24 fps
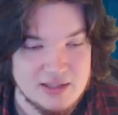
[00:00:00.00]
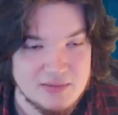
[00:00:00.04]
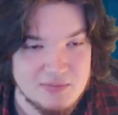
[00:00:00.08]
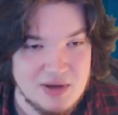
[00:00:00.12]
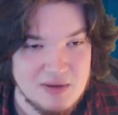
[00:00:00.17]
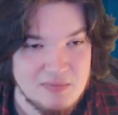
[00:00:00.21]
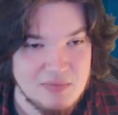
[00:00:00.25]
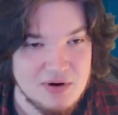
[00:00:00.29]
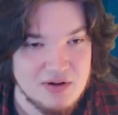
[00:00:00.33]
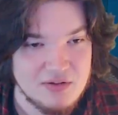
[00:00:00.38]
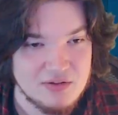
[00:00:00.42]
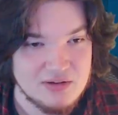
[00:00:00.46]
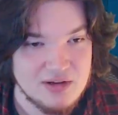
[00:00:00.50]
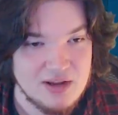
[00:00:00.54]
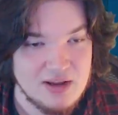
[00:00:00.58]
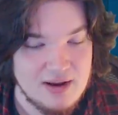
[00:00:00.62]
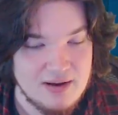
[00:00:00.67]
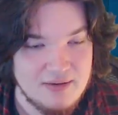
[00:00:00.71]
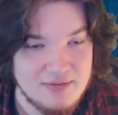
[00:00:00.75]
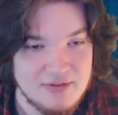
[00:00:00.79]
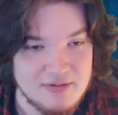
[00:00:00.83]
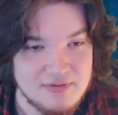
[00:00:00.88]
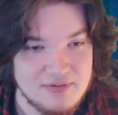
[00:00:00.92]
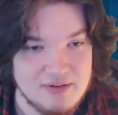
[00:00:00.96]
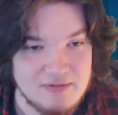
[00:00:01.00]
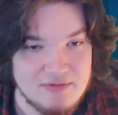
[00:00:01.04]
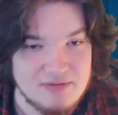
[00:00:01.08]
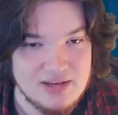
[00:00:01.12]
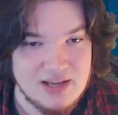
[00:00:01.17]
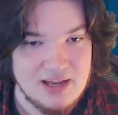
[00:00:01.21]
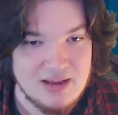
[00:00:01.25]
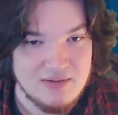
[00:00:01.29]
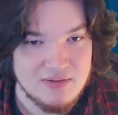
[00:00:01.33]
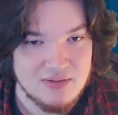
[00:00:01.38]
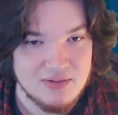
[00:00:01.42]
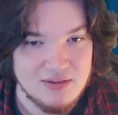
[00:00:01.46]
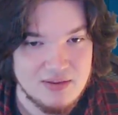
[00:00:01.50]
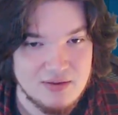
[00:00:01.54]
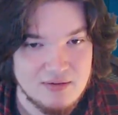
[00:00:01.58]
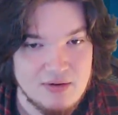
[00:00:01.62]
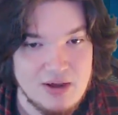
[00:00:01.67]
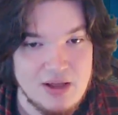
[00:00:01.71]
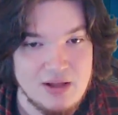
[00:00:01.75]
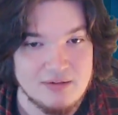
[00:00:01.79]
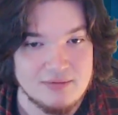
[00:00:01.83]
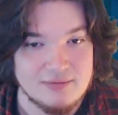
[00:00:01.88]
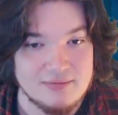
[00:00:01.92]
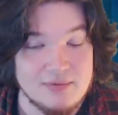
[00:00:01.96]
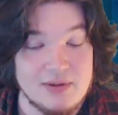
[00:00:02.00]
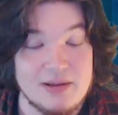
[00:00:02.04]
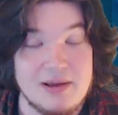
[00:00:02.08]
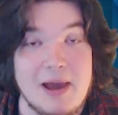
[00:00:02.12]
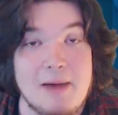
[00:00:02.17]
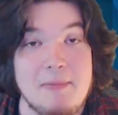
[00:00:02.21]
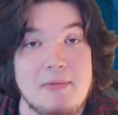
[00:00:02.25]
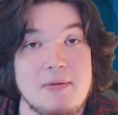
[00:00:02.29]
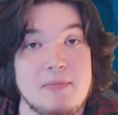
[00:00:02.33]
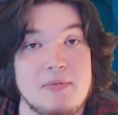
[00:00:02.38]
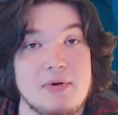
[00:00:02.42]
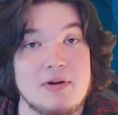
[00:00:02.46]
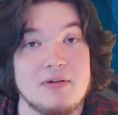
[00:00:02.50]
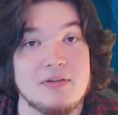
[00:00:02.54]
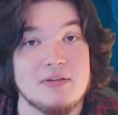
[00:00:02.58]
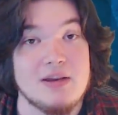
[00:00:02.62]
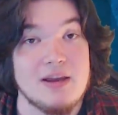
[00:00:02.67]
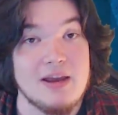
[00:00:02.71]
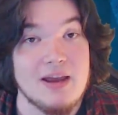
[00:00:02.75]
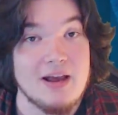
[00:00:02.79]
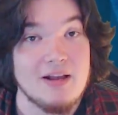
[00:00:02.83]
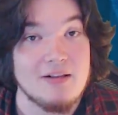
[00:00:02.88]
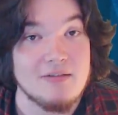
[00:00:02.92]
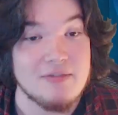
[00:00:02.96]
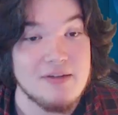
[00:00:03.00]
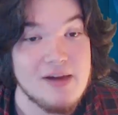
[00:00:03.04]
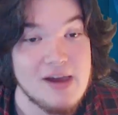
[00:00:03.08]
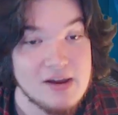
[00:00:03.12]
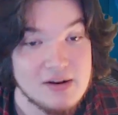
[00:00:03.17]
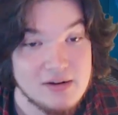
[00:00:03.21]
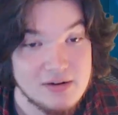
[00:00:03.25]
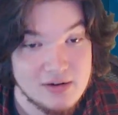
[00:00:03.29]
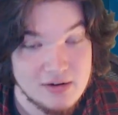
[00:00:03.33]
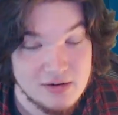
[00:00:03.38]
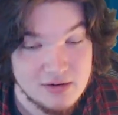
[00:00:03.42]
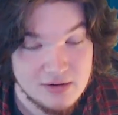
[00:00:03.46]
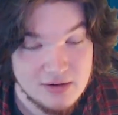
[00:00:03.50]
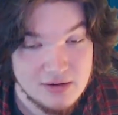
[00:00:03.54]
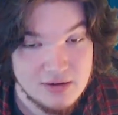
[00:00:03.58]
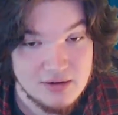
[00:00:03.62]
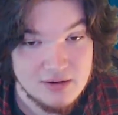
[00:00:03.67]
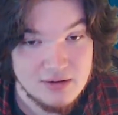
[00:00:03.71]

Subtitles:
It's my birthday on the 15th. Oh, happy birthday, Hal Fackler.